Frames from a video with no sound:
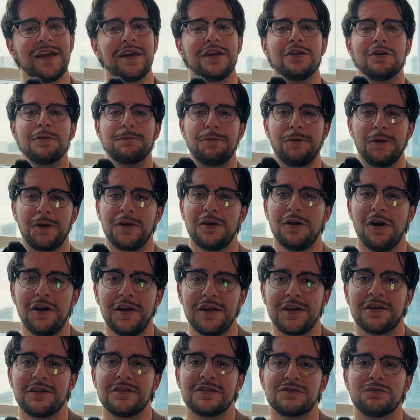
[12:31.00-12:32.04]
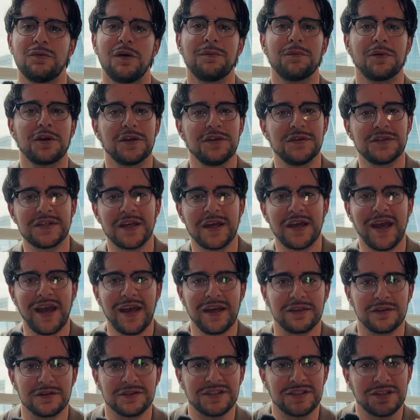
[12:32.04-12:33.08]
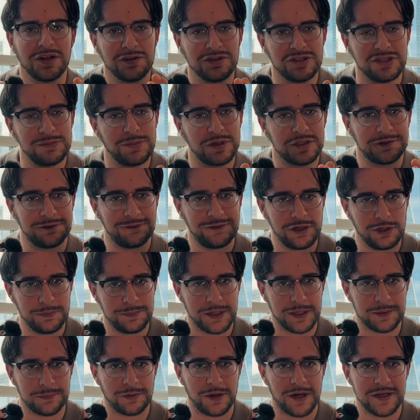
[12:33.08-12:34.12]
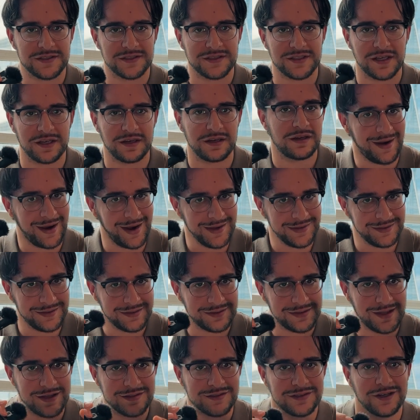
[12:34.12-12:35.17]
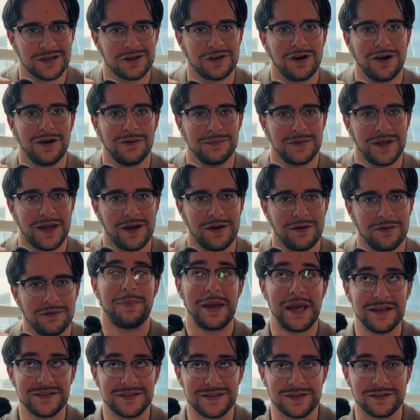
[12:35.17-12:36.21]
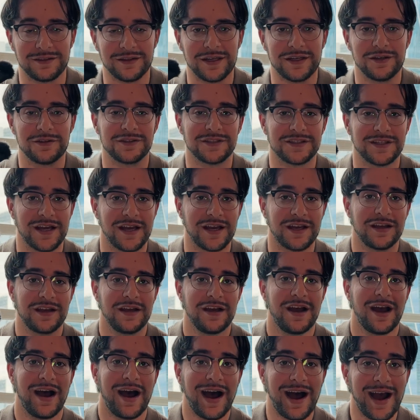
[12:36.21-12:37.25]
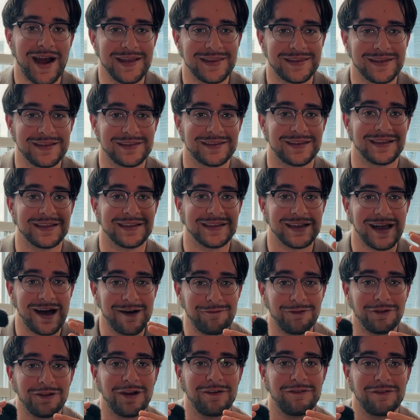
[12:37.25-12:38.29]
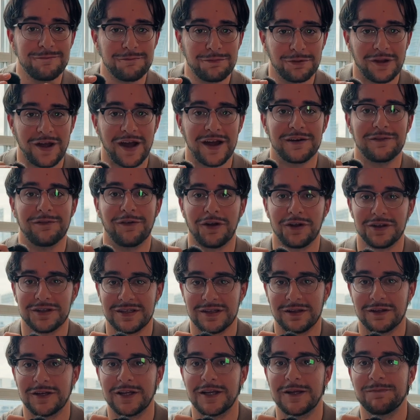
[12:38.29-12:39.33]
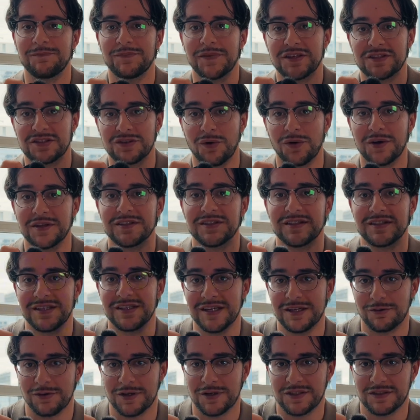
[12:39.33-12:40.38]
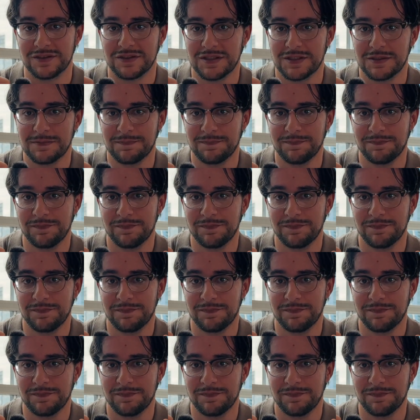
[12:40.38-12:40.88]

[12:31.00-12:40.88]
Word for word: that you're putting on here is one where you say, hey, there's still too much fear being priced in. I think that's going to calm down. Basically, you're saying, I think the level of implied volatility is going to decrease.